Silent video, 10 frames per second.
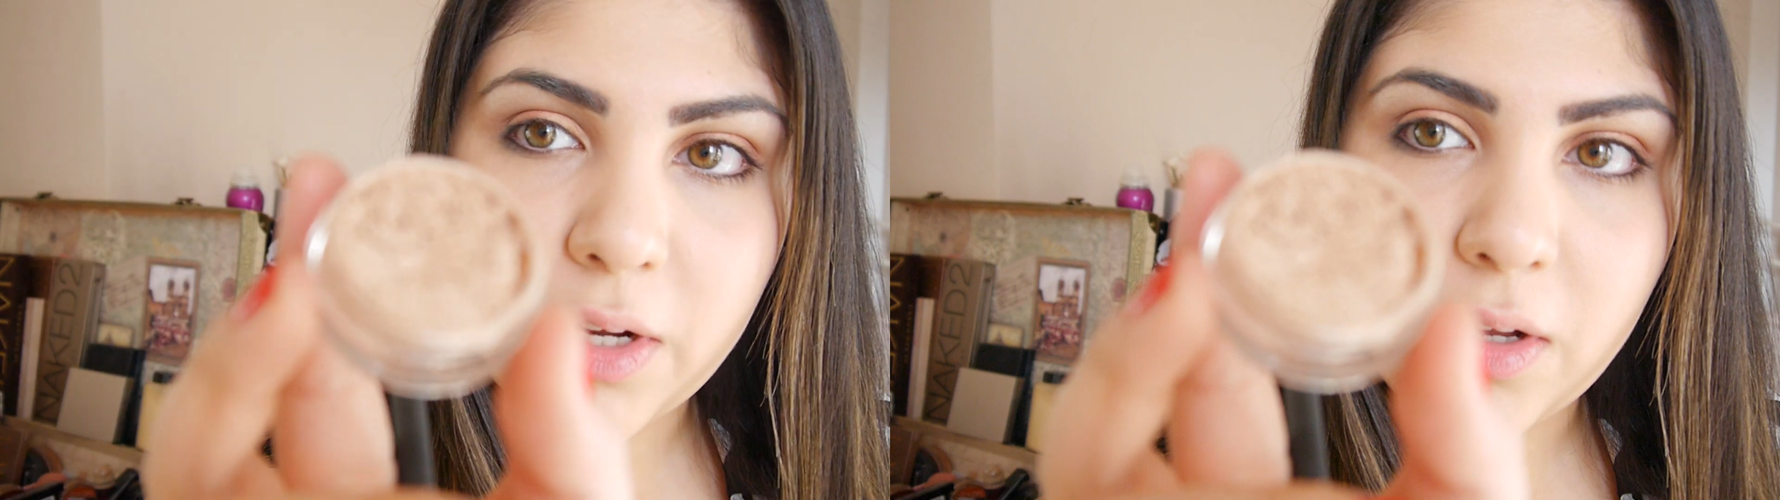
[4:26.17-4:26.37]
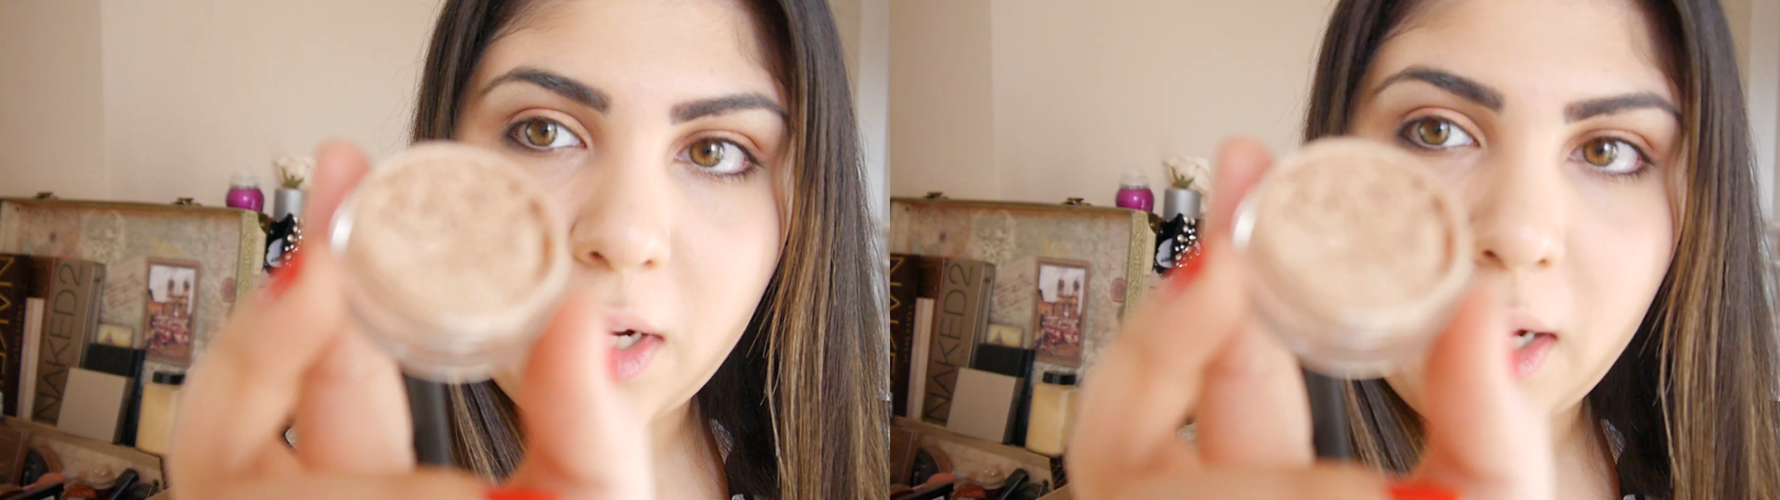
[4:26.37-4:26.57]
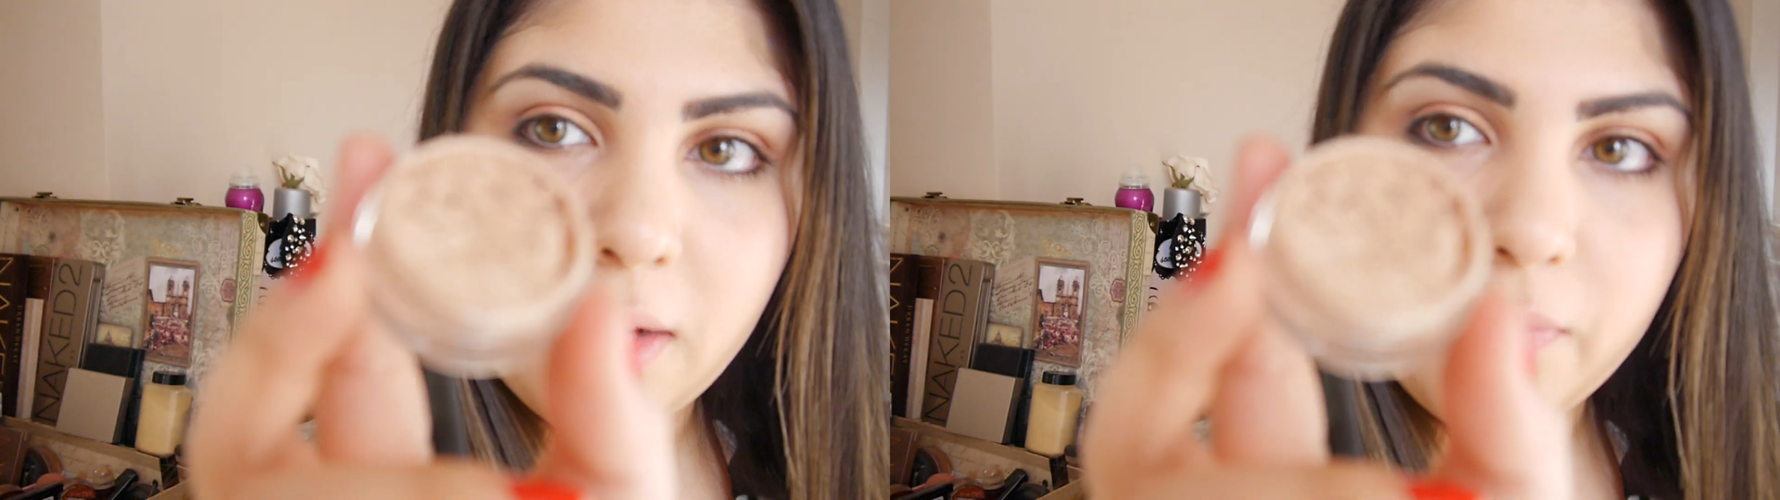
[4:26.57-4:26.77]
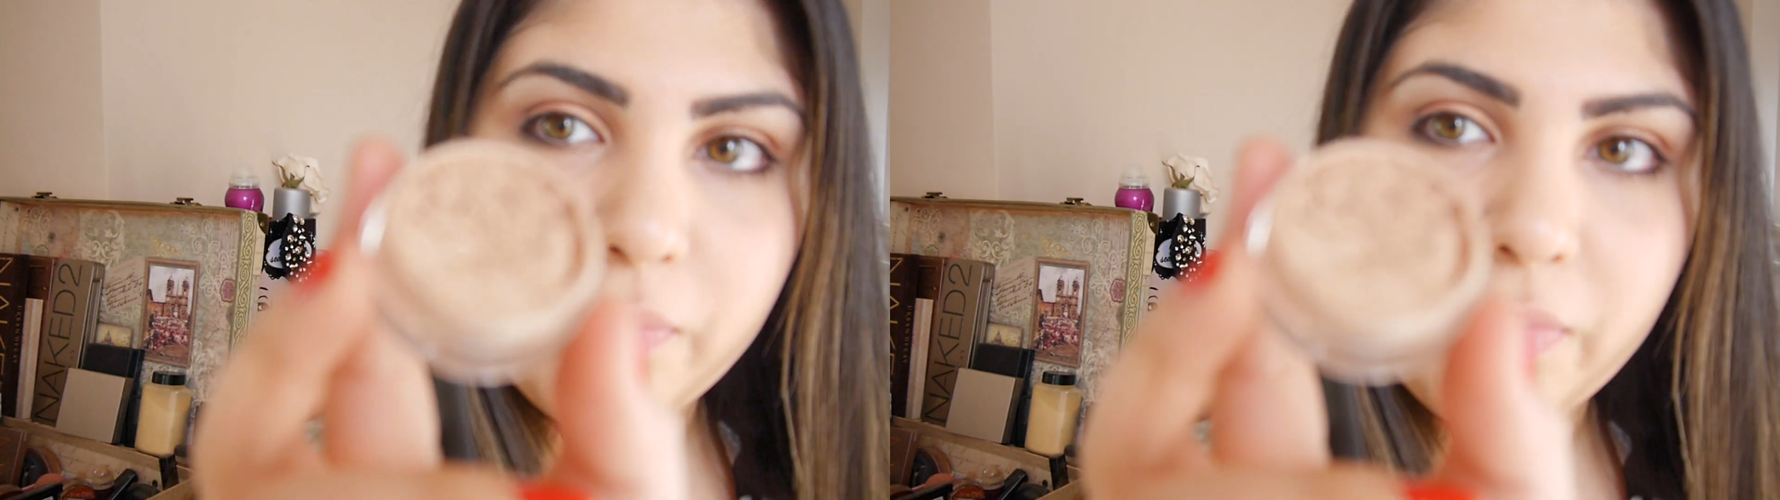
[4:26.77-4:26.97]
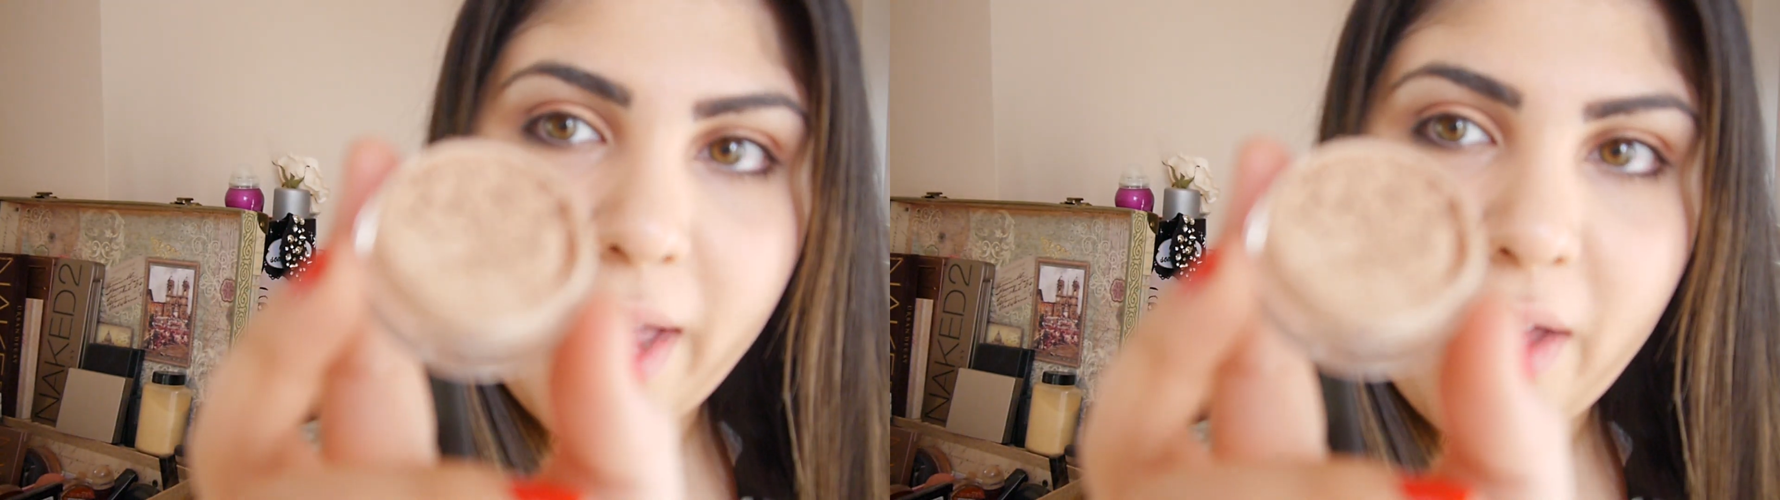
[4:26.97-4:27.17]
colour
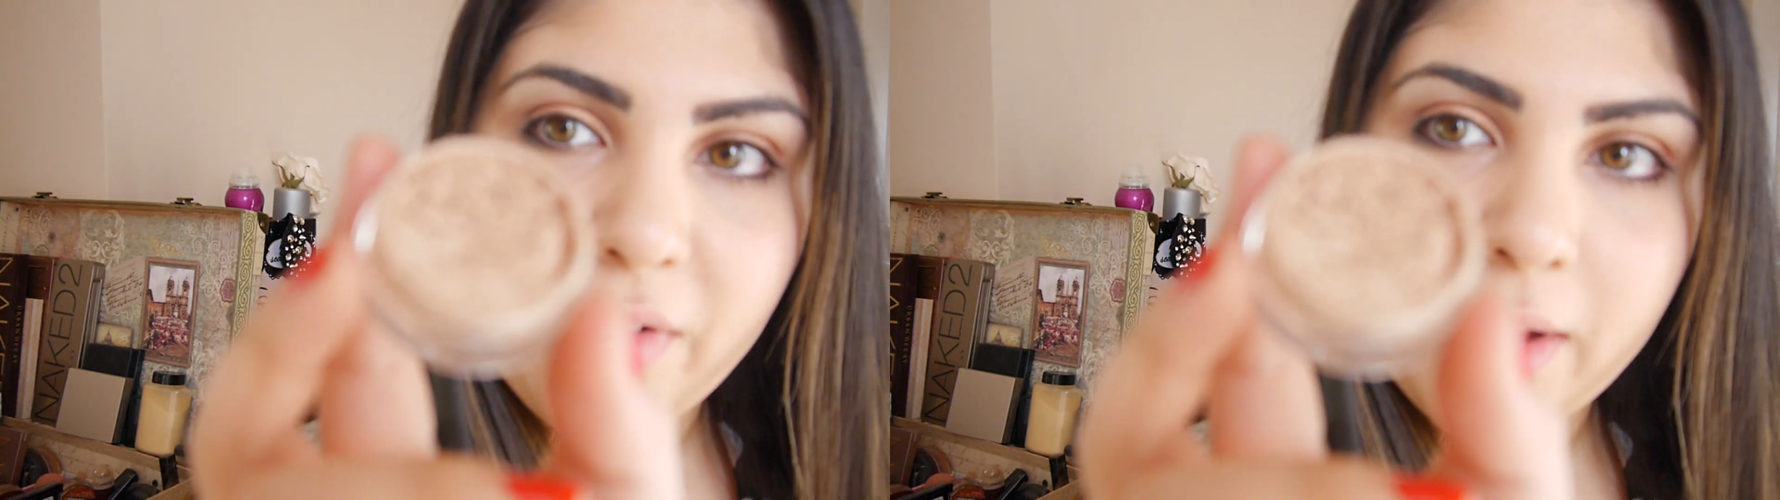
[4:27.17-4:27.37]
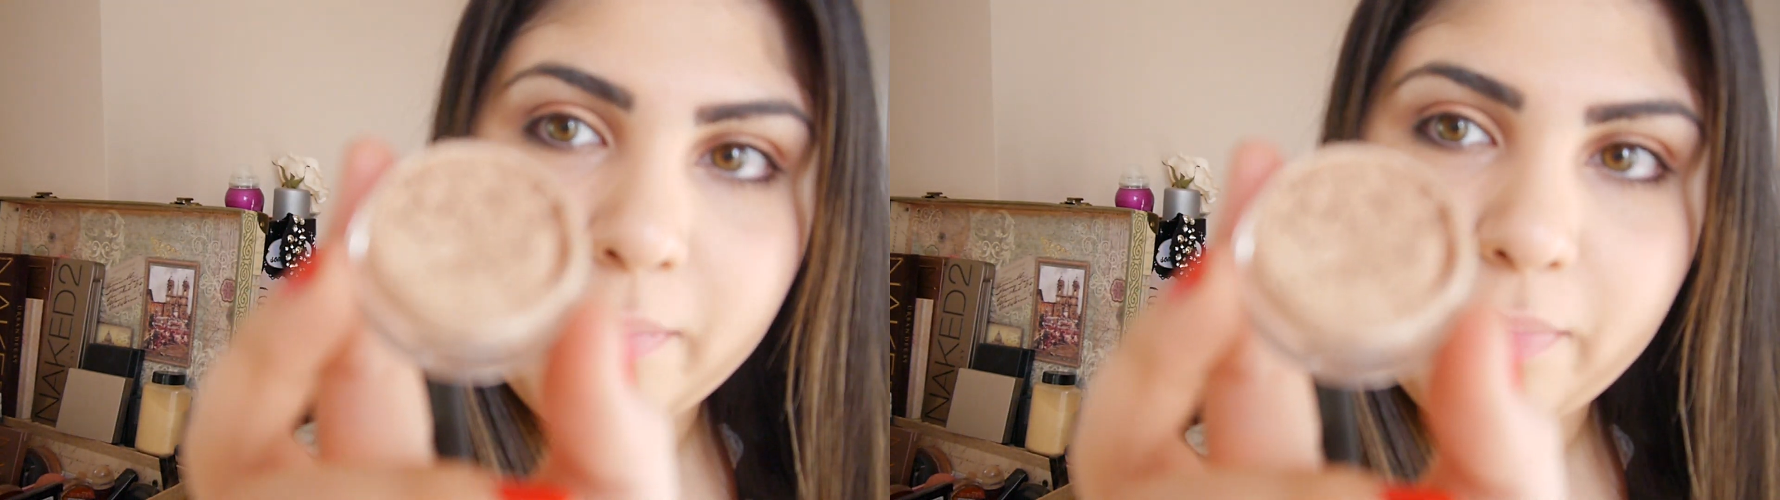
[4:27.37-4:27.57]
ever.